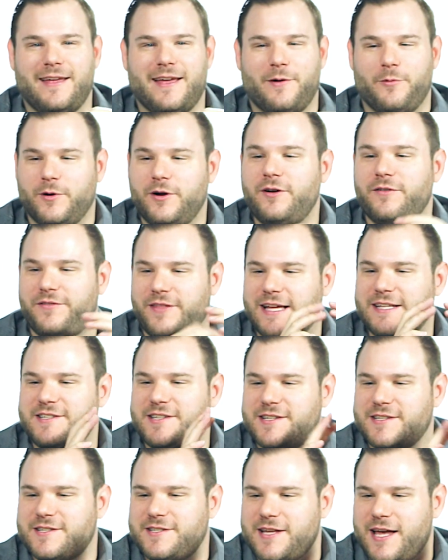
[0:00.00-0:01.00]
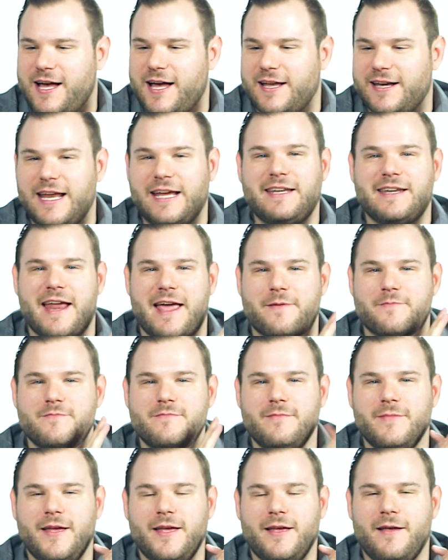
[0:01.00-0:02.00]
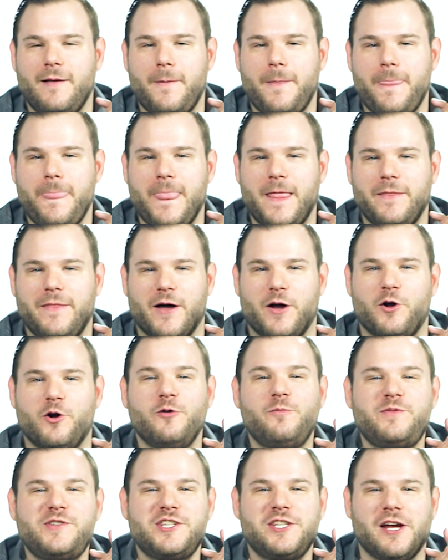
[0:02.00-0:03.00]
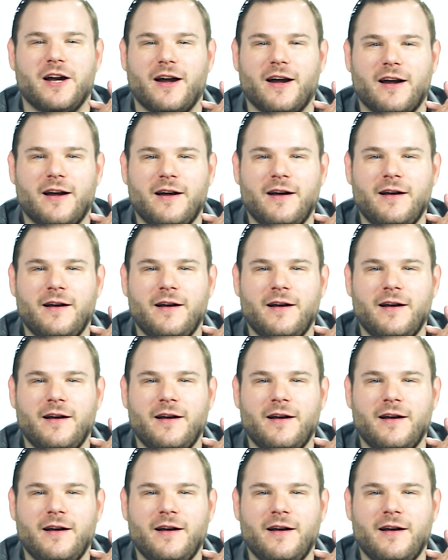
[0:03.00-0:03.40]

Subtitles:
I wonder if that's his nickname. The Hoopster.